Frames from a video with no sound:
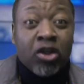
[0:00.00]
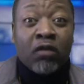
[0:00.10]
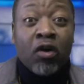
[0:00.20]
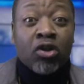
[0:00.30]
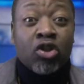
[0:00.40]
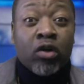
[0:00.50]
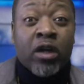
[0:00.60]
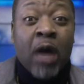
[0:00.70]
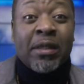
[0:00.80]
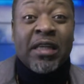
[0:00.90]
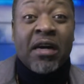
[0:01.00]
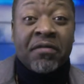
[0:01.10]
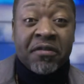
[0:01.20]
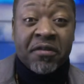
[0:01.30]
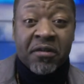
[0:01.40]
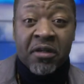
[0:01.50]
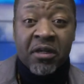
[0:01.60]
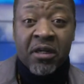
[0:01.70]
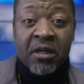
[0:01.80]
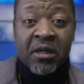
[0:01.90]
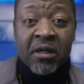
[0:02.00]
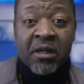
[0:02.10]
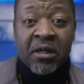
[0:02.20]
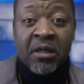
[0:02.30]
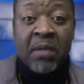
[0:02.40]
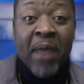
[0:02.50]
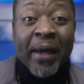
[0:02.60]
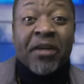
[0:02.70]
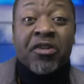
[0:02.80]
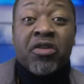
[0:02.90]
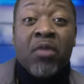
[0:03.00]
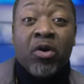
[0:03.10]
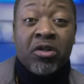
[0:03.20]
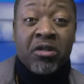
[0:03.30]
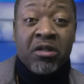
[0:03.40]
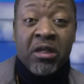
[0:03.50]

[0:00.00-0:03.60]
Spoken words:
of us studying ourselves. The Black History Month.